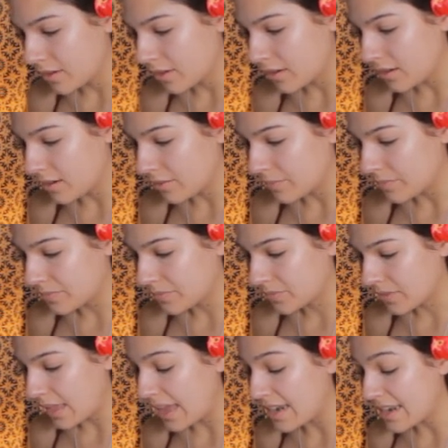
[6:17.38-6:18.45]

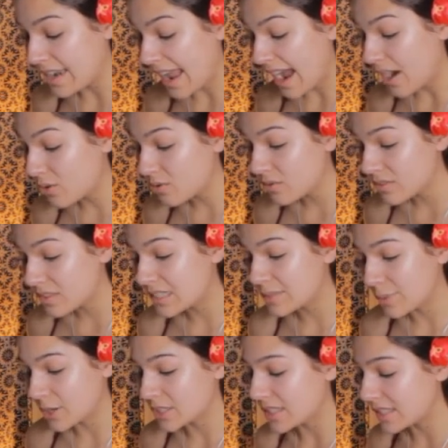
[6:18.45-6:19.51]
And now this
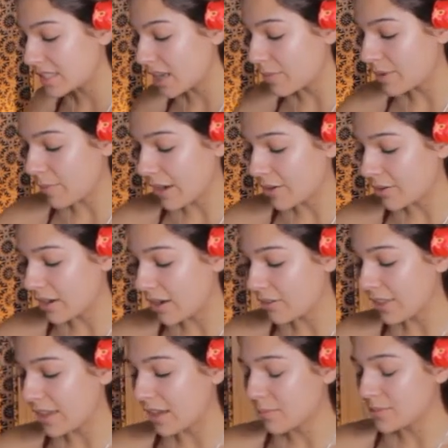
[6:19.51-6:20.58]
person's coming back
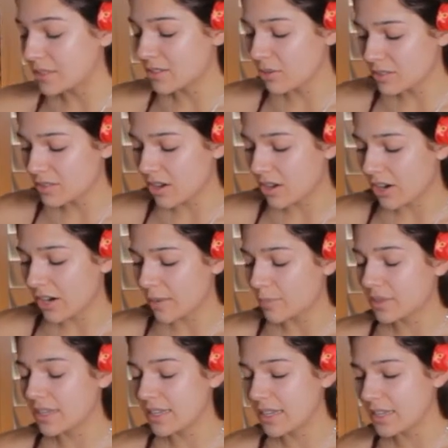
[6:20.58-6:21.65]
around like, I'm so sorry,
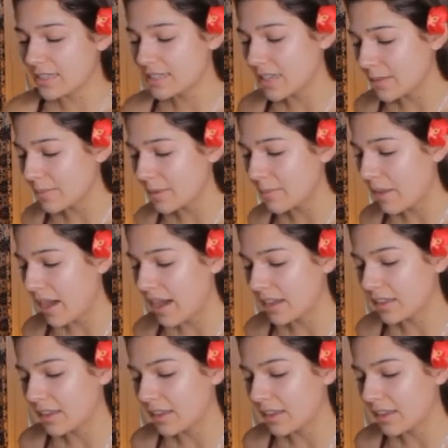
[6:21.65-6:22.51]
please take me back.